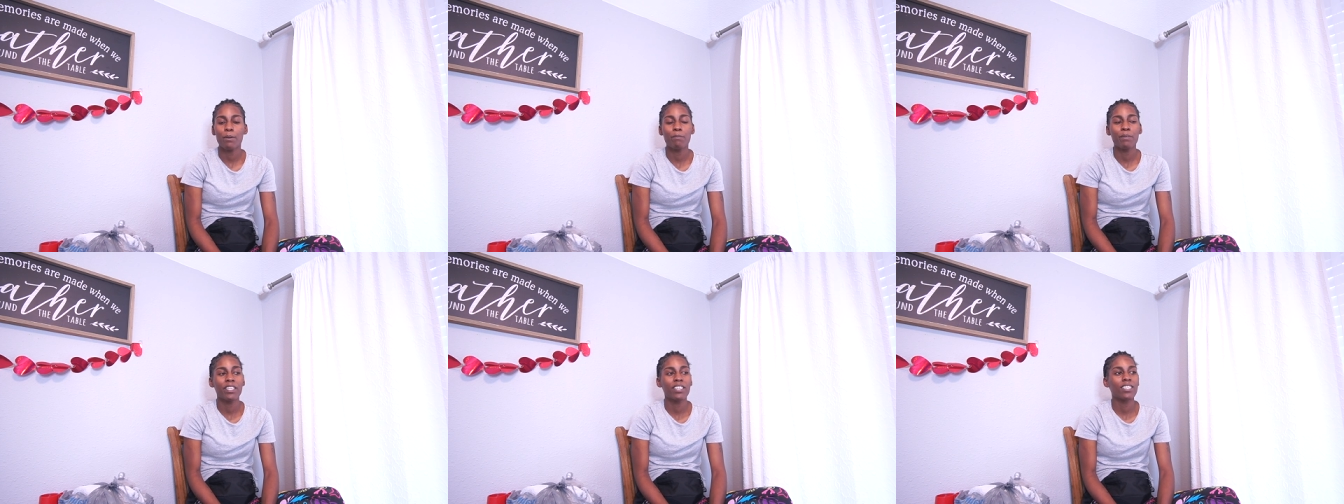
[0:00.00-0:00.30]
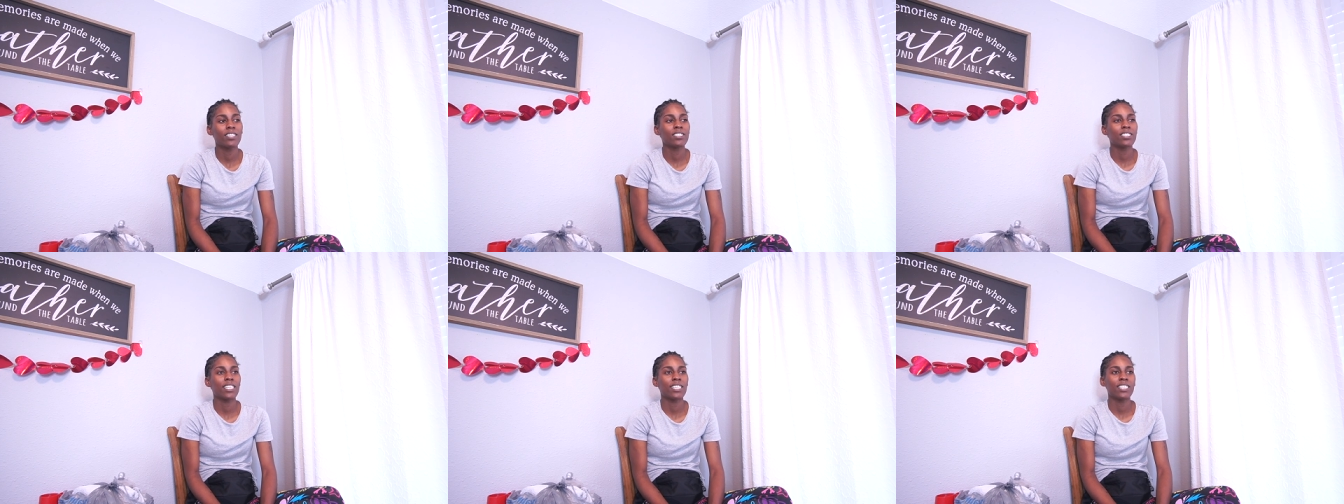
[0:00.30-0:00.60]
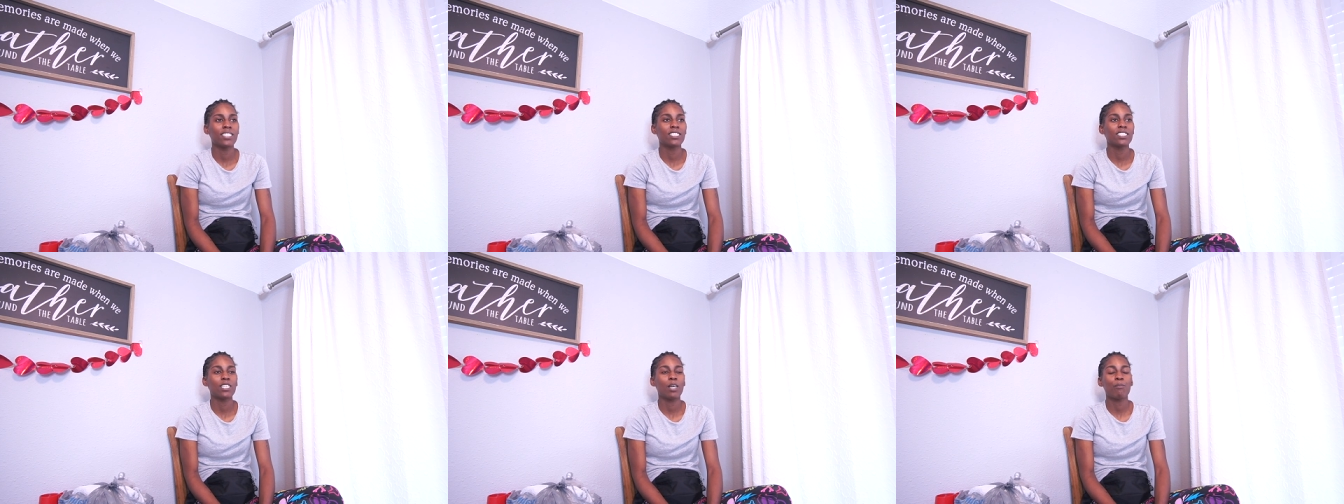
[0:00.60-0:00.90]
because it
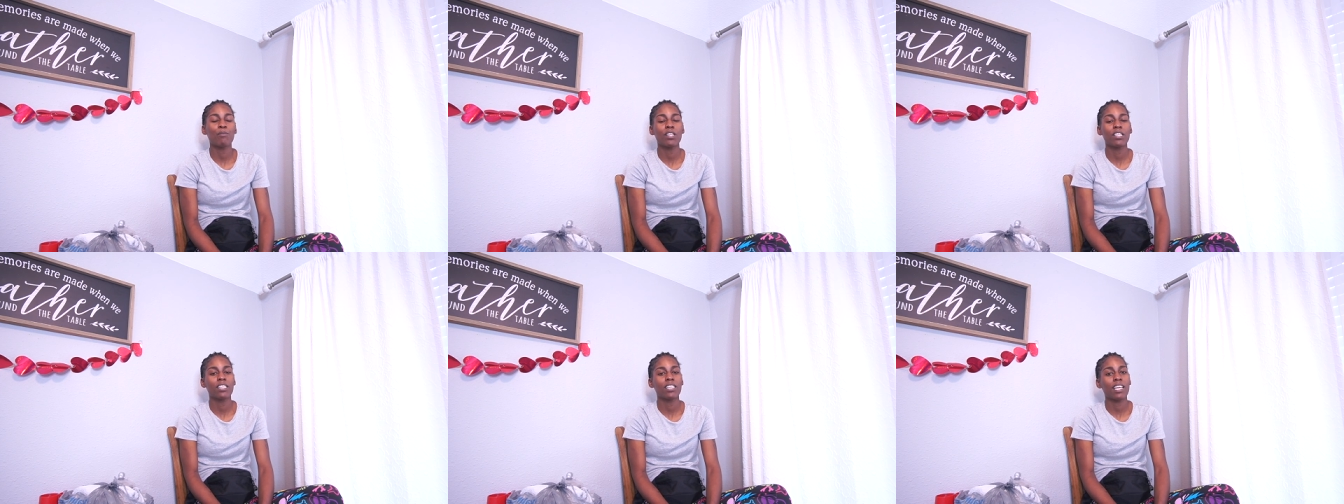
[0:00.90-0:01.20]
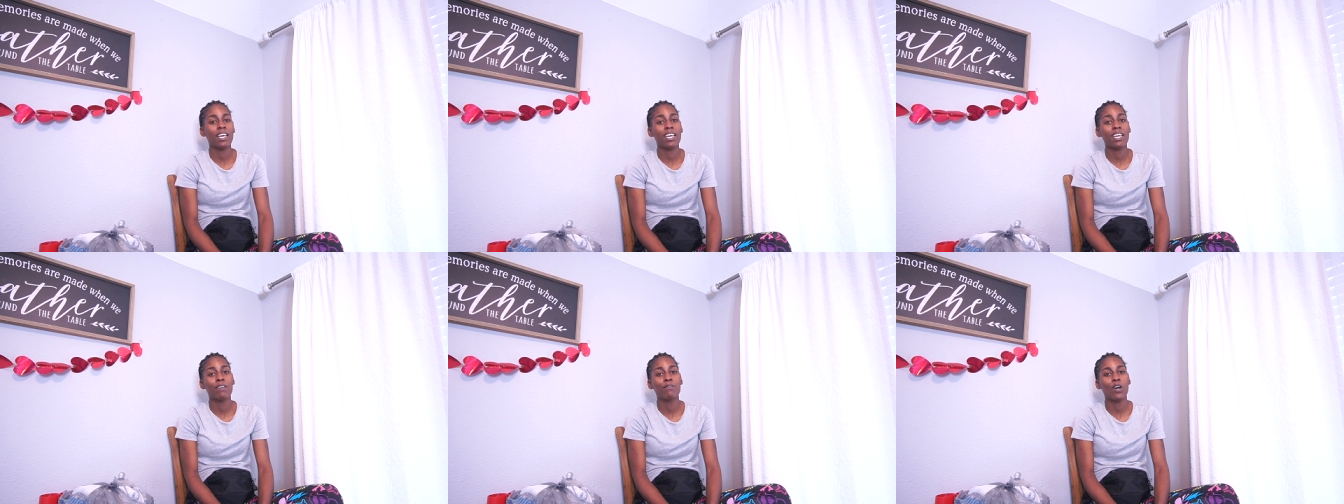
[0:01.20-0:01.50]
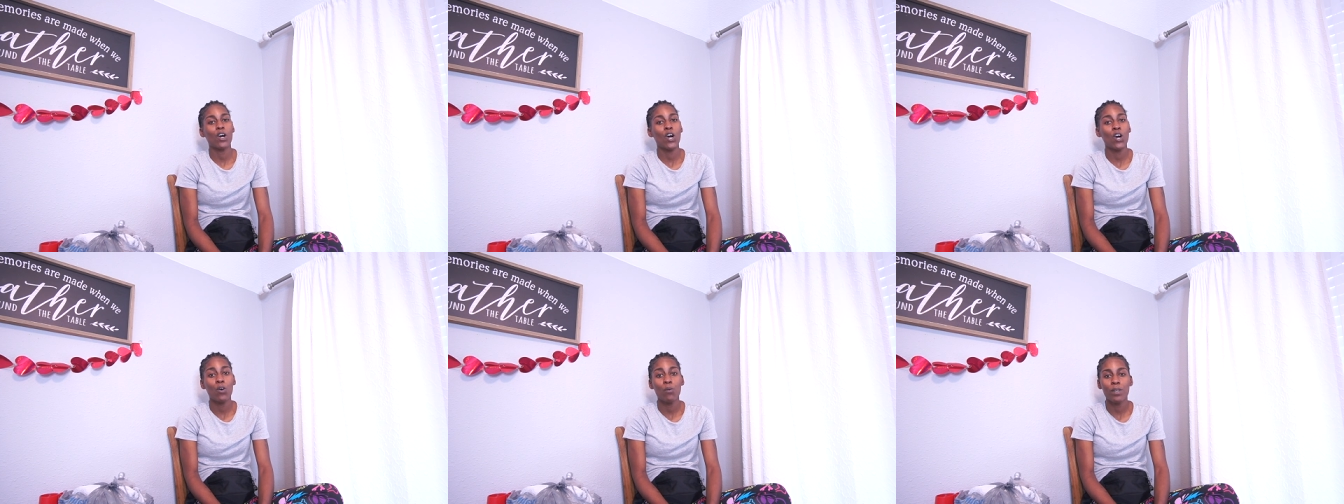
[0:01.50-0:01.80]
is something that I have
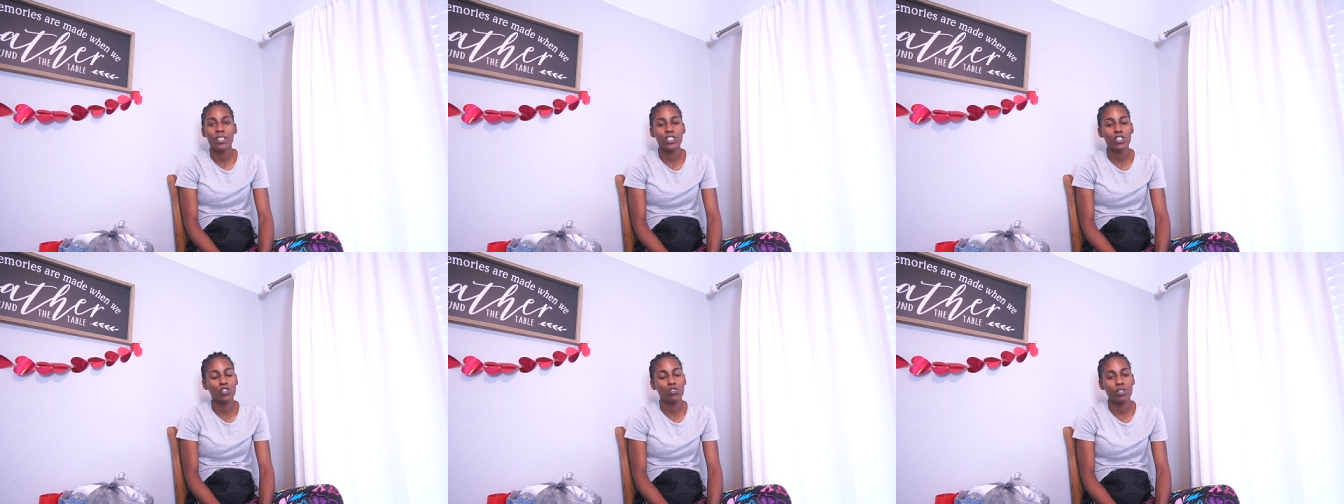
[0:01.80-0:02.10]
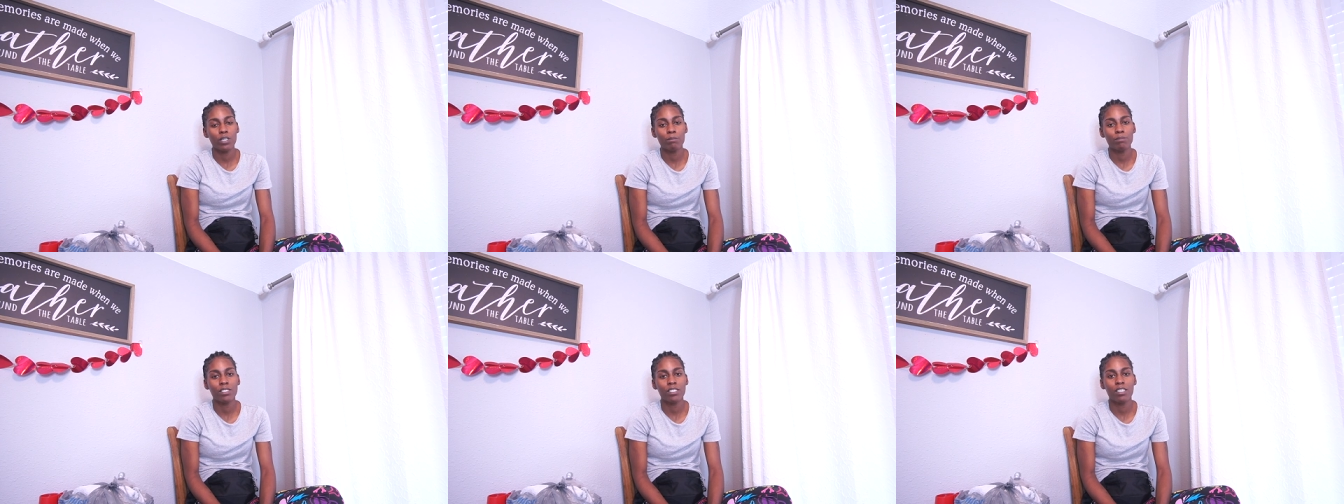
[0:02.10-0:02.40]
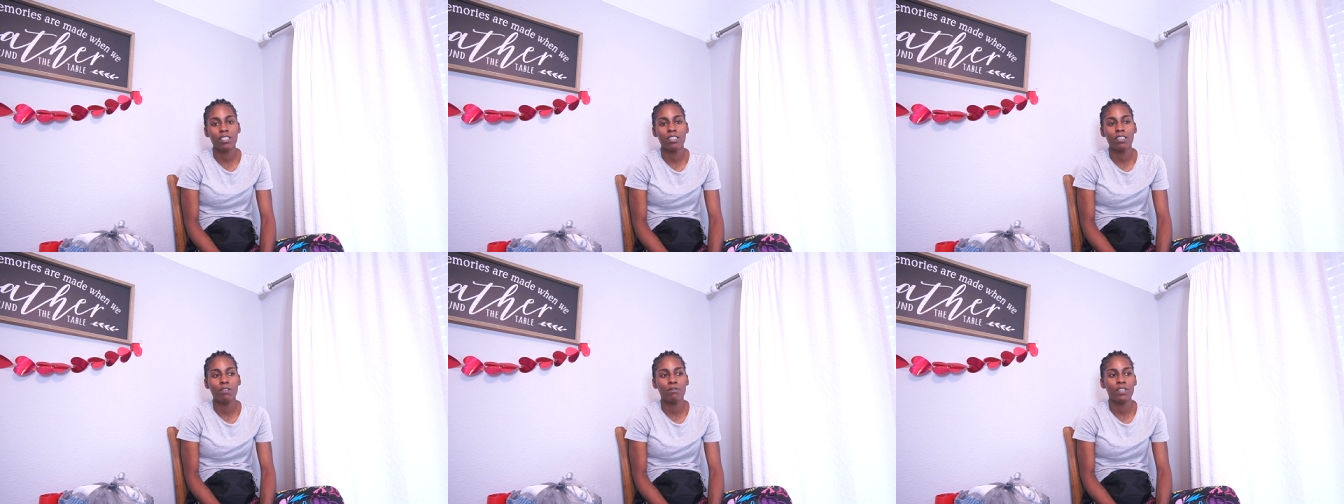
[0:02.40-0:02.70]
always dreamt
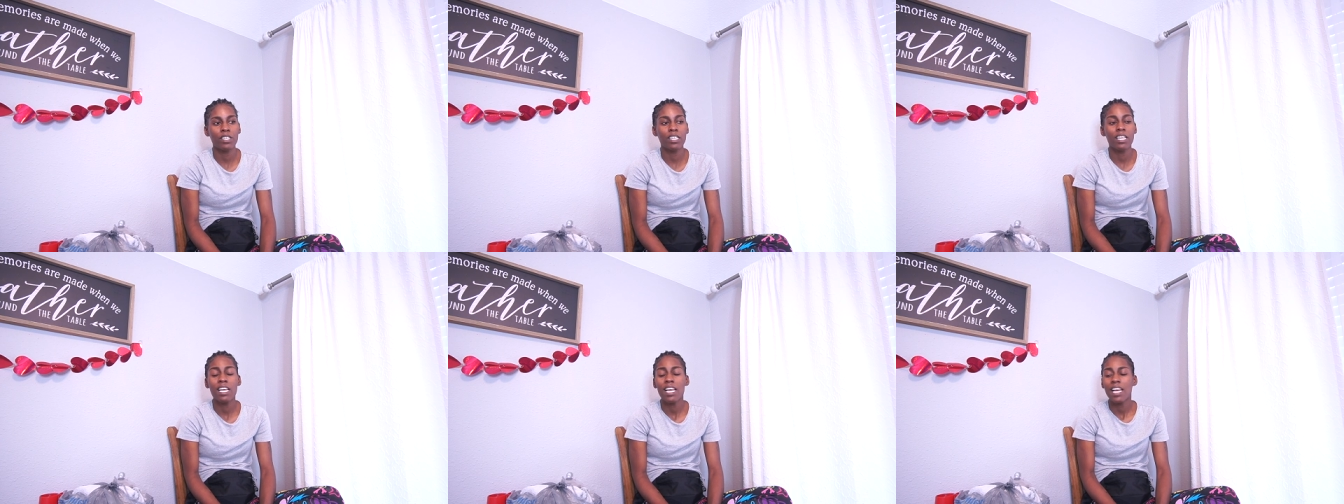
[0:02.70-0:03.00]
of, and